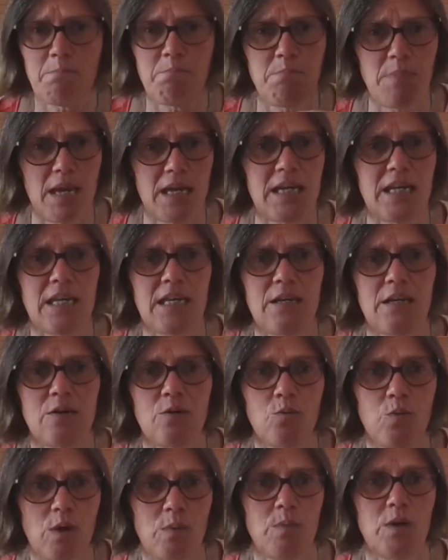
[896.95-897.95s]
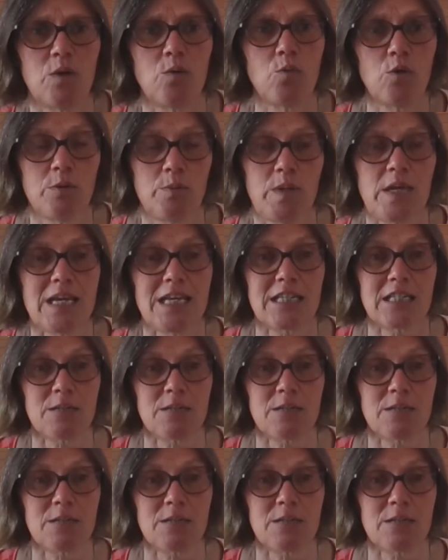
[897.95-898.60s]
many women would be